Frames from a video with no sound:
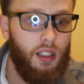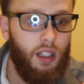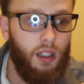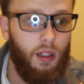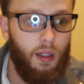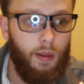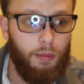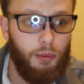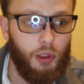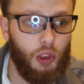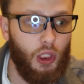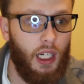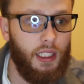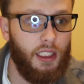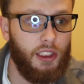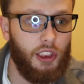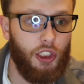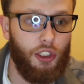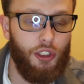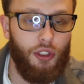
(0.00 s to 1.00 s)
I'm trying
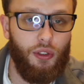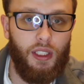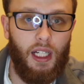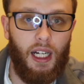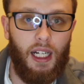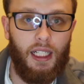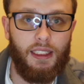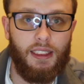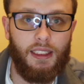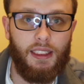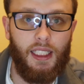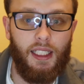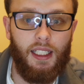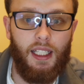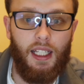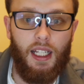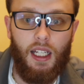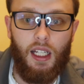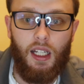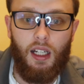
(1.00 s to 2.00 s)
to show you guys that